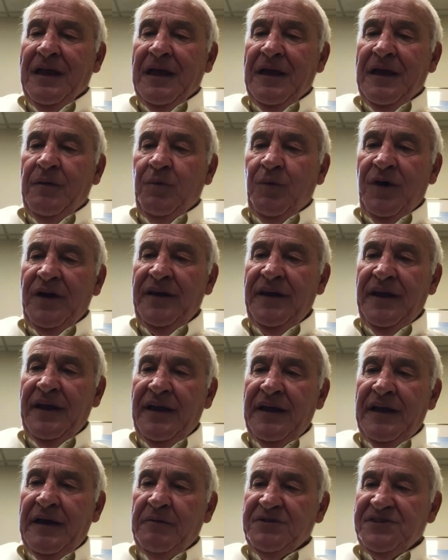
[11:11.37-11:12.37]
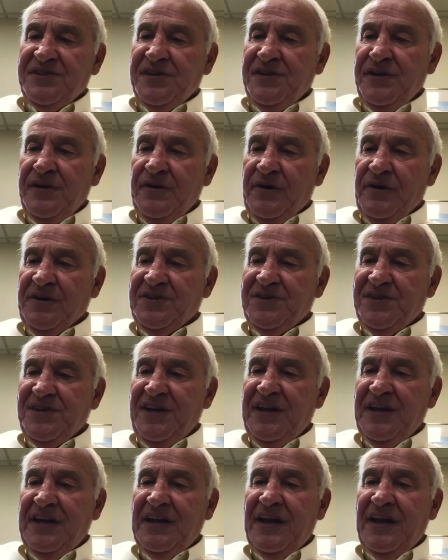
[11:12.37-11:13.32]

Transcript: And one day I was in New York City,